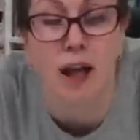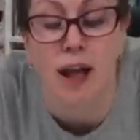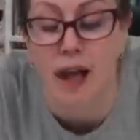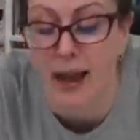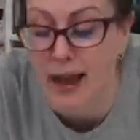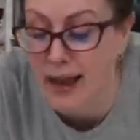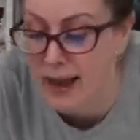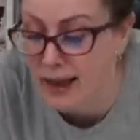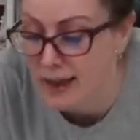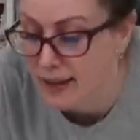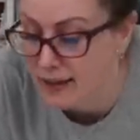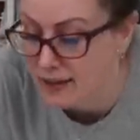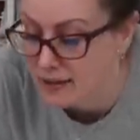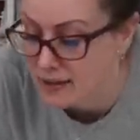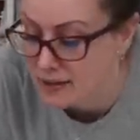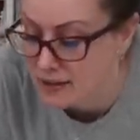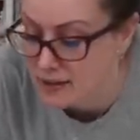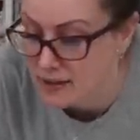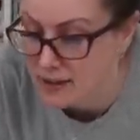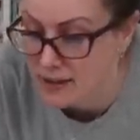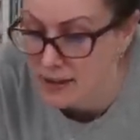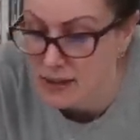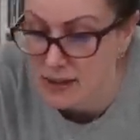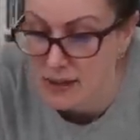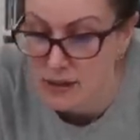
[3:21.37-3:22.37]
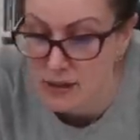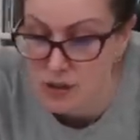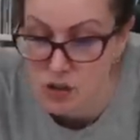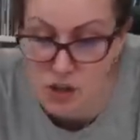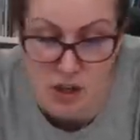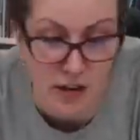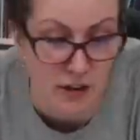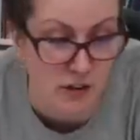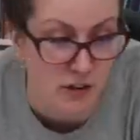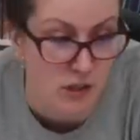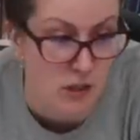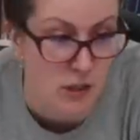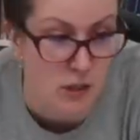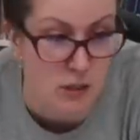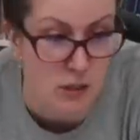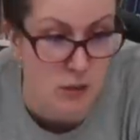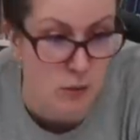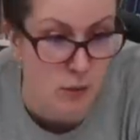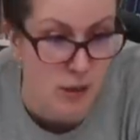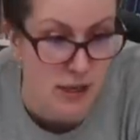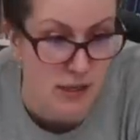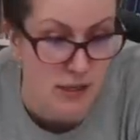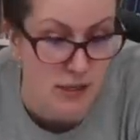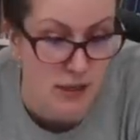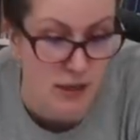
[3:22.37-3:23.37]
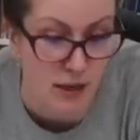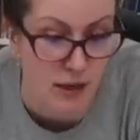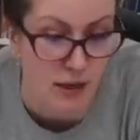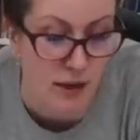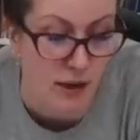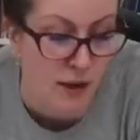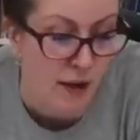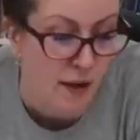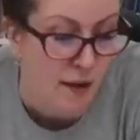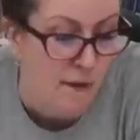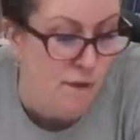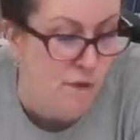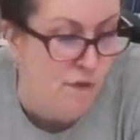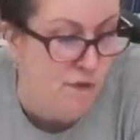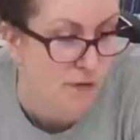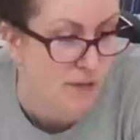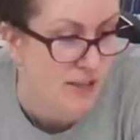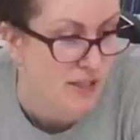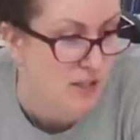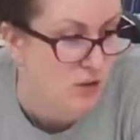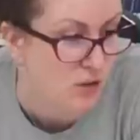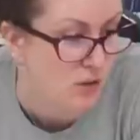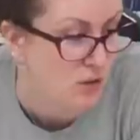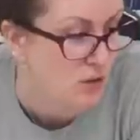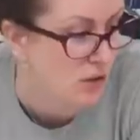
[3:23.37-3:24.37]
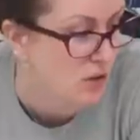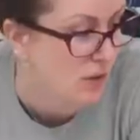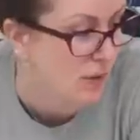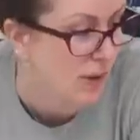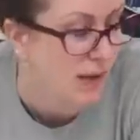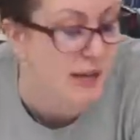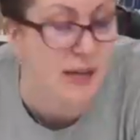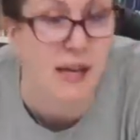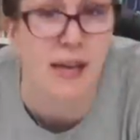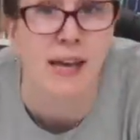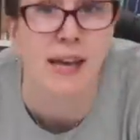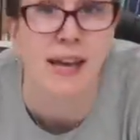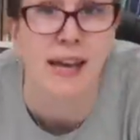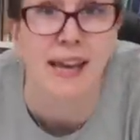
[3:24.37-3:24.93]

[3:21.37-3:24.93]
and the Sheridan sweater fits onto it